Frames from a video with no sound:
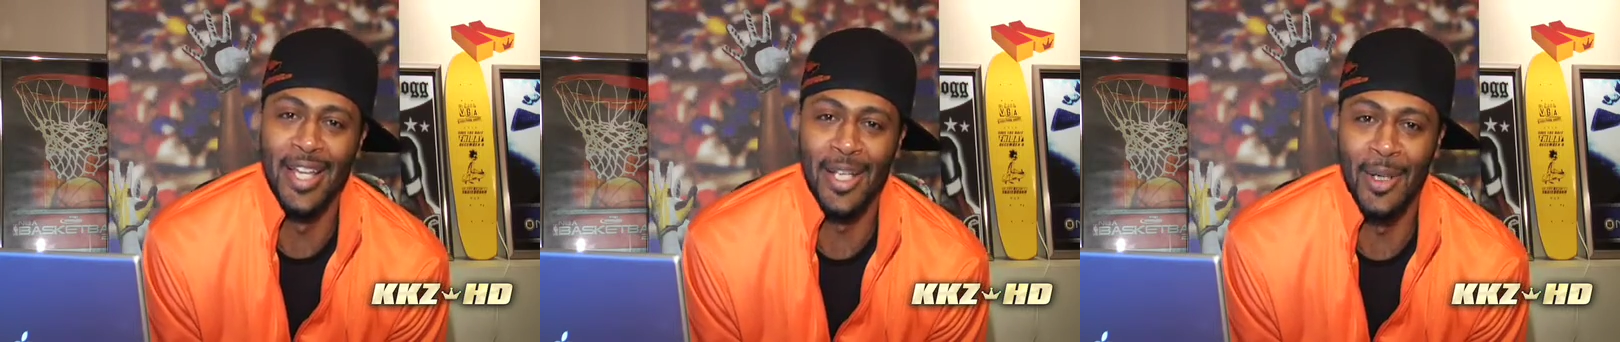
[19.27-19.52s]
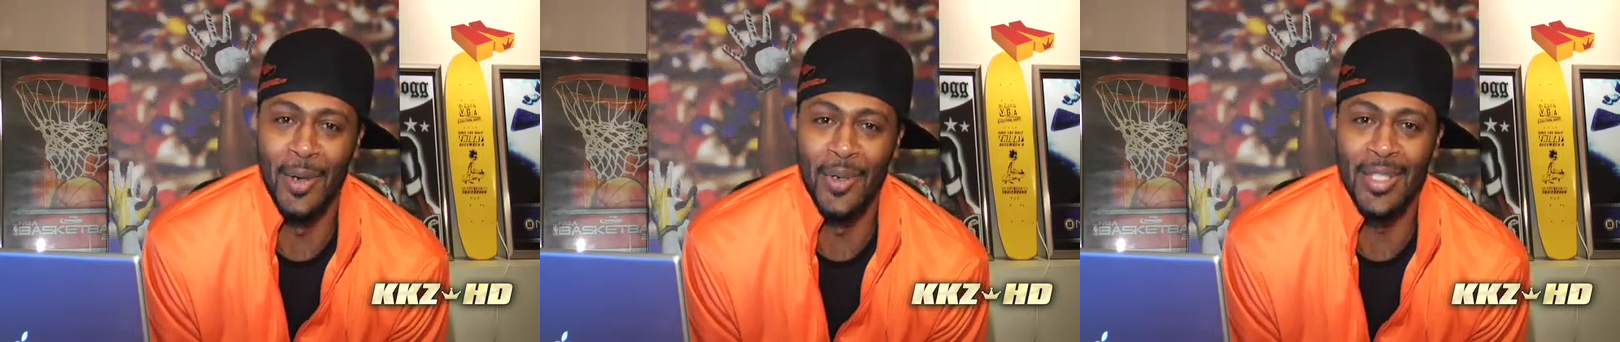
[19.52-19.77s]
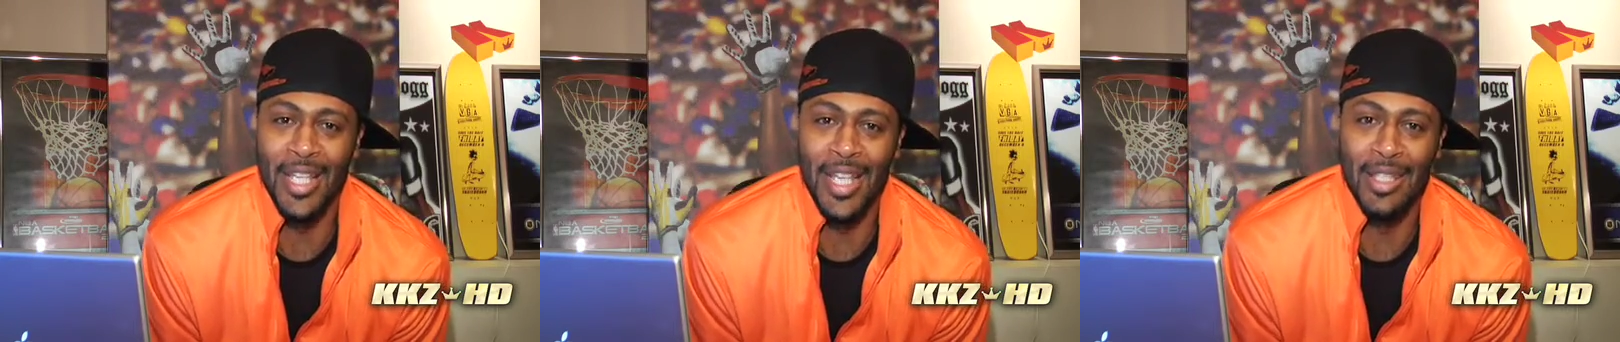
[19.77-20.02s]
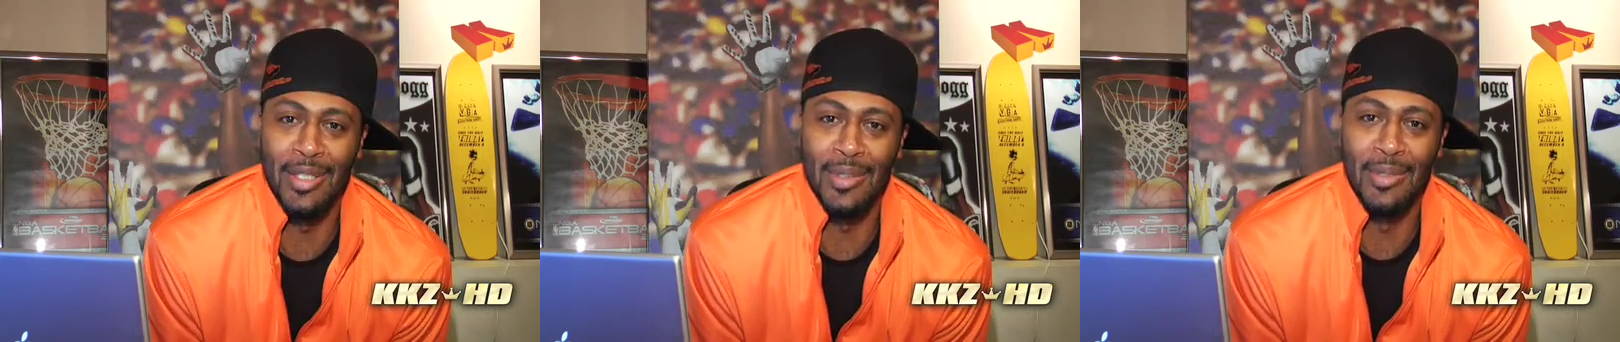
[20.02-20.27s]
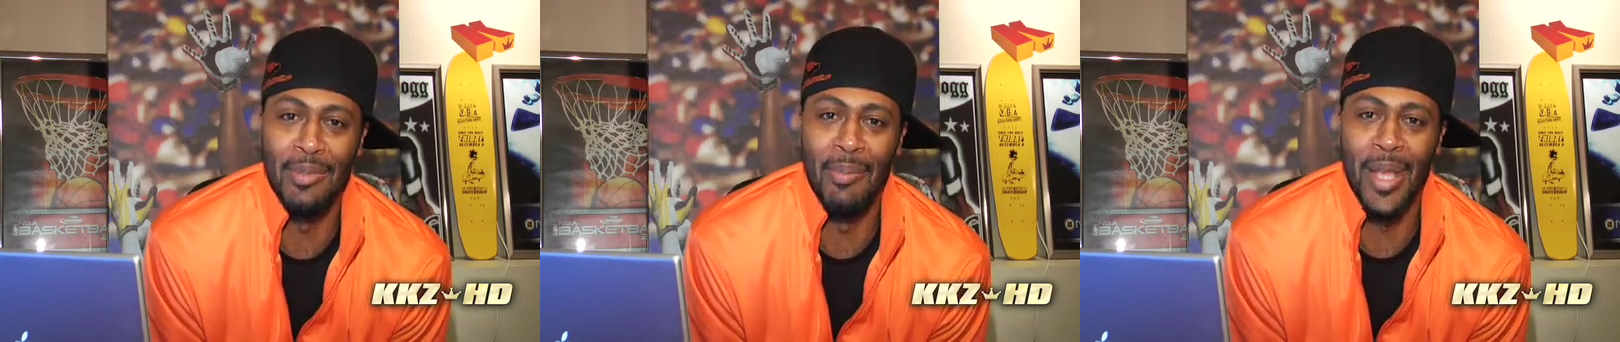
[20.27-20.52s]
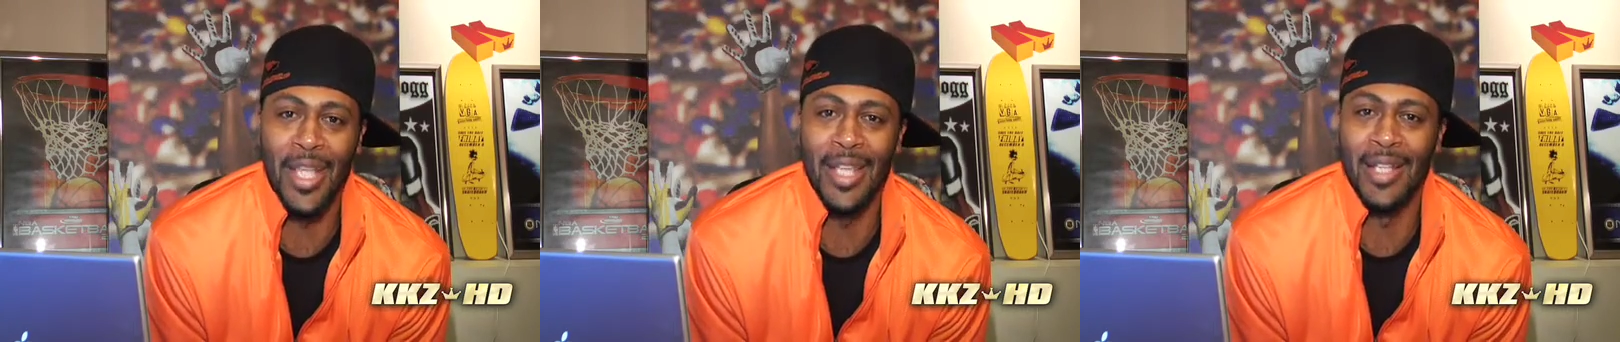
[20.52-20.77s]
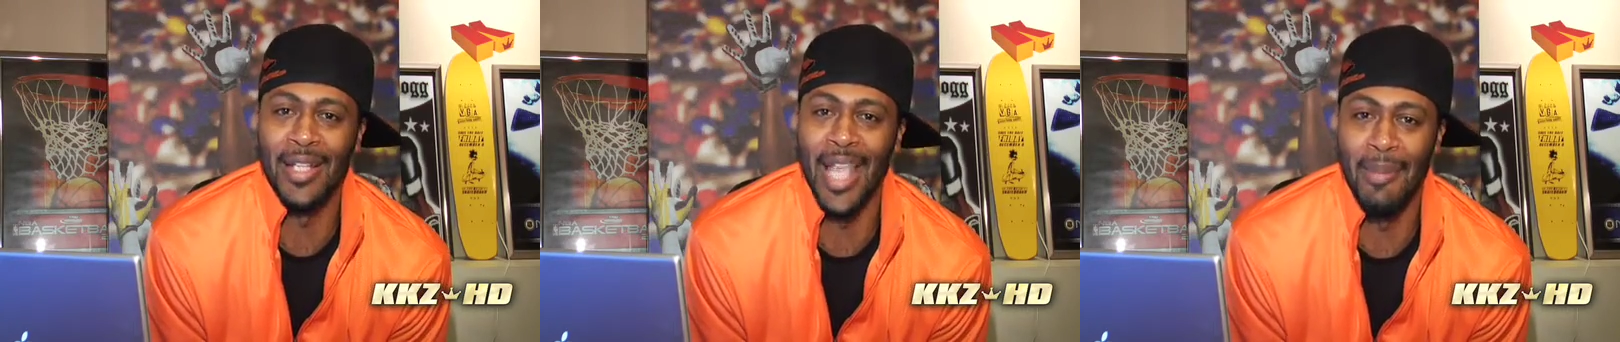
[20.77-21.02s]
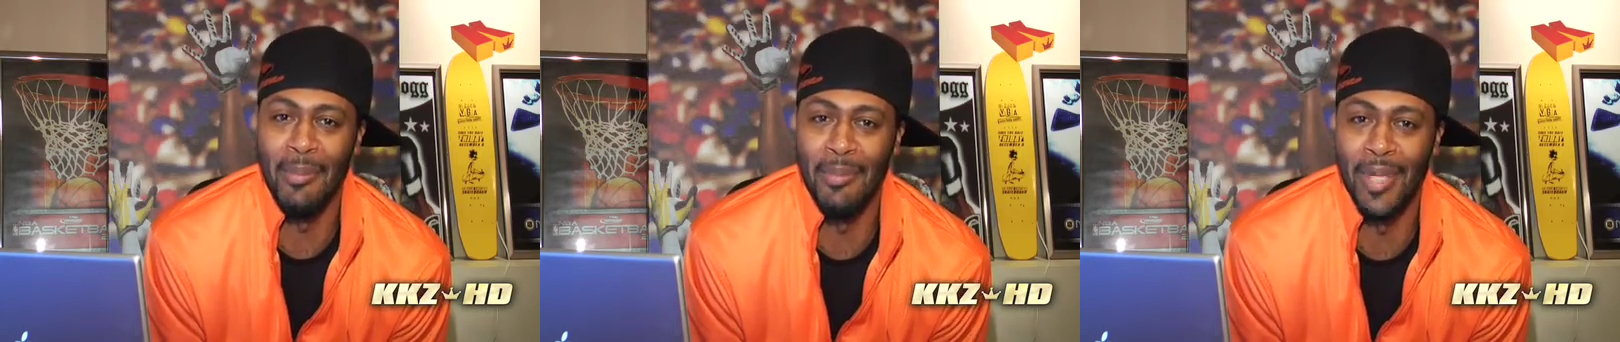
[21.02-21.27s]
goes into making a
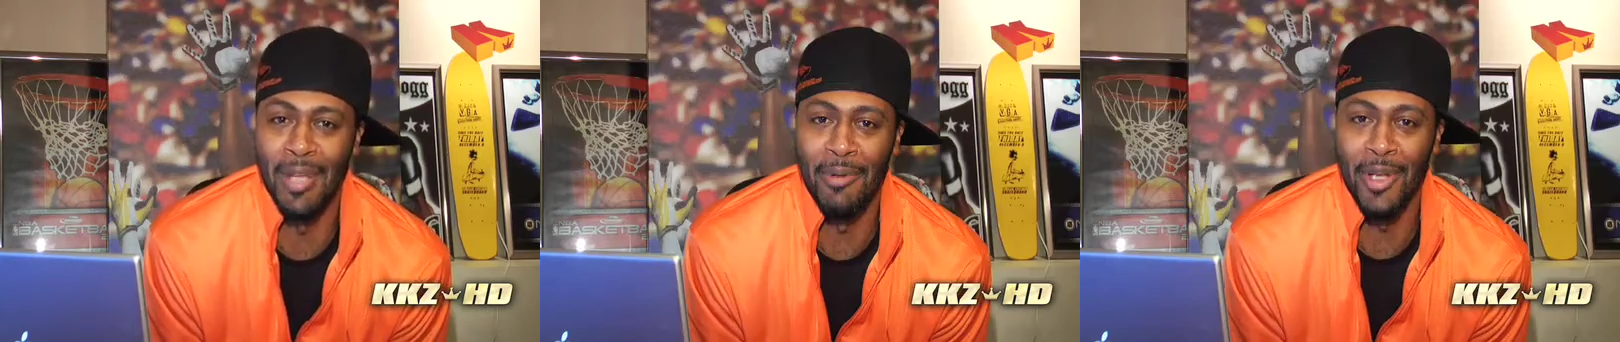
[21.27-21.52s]
gamer pic.